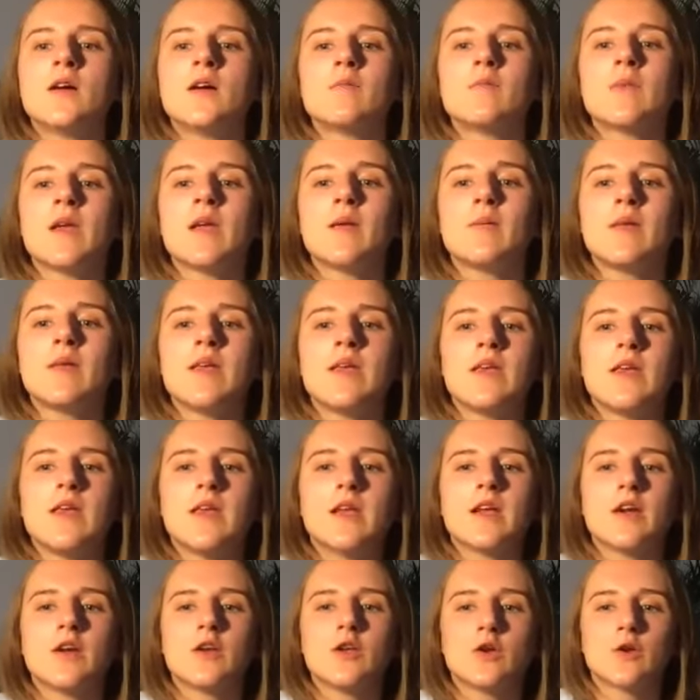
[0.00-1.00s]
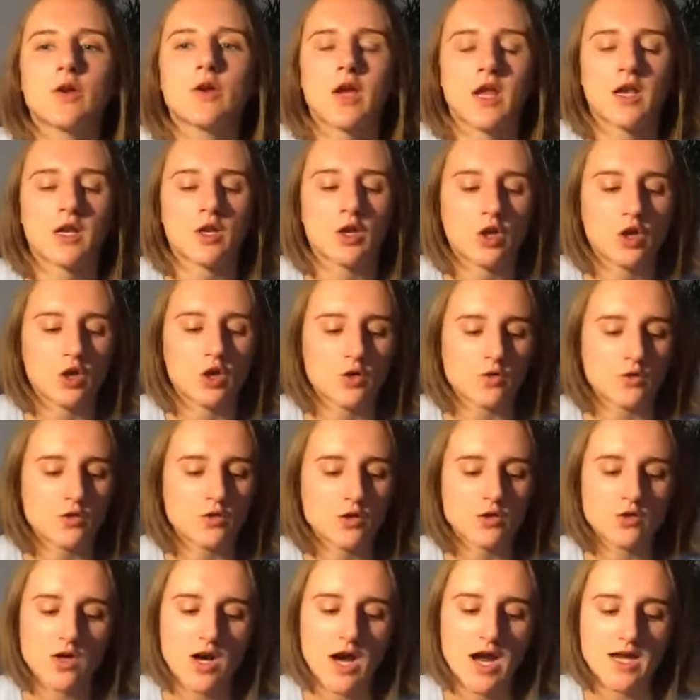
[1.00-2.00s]
Maybe here you can close
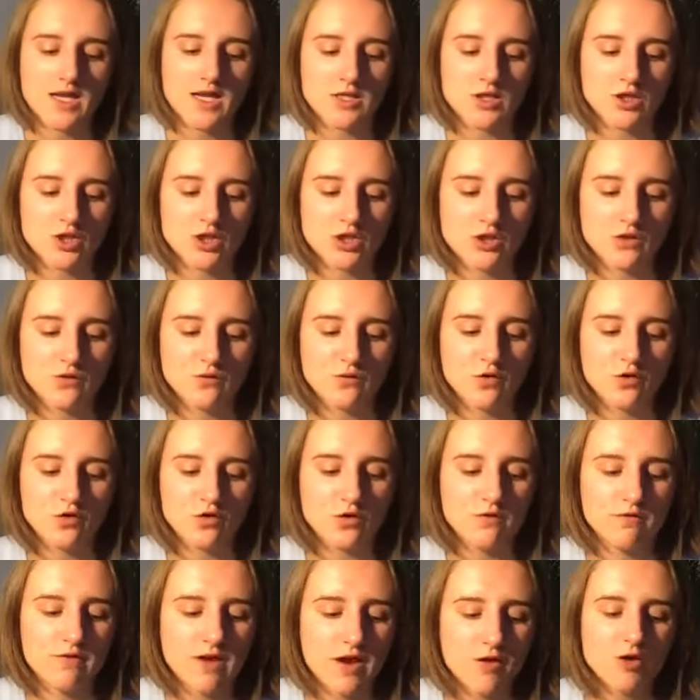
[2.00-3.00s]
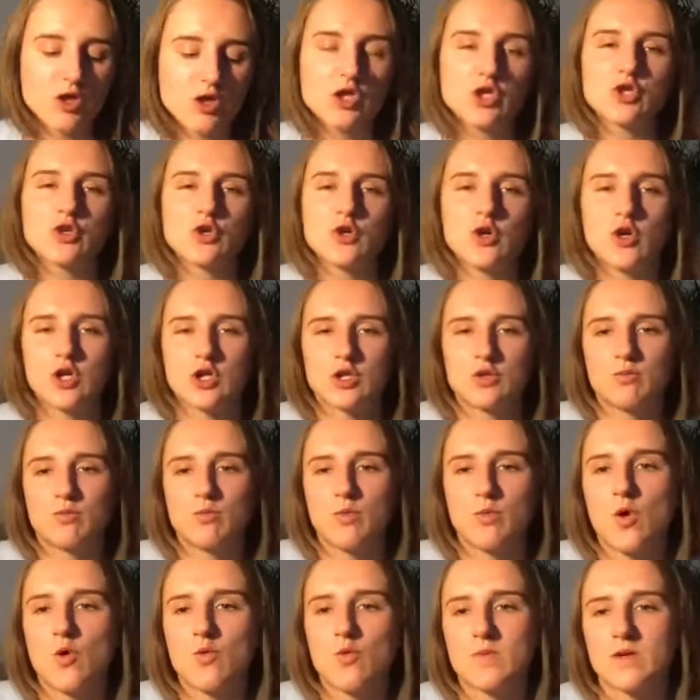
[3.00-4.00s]
your eyes just for a very short
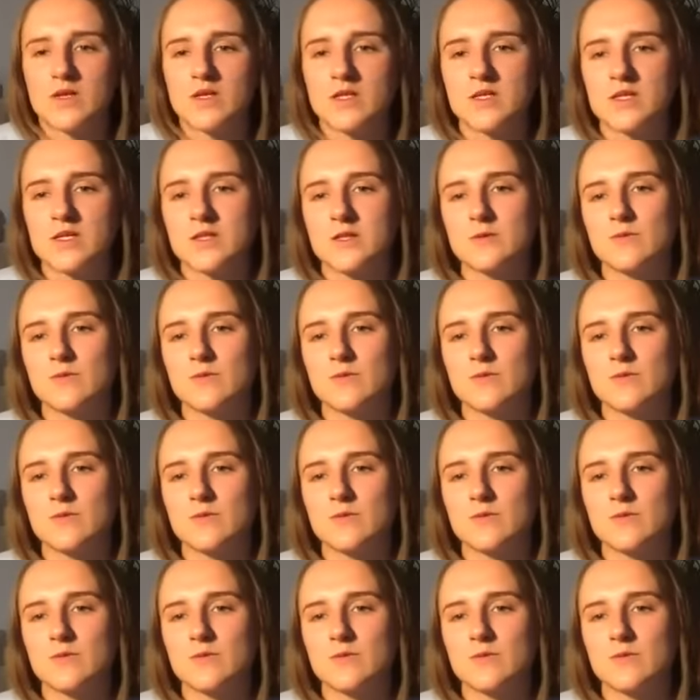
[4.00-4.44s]
moment.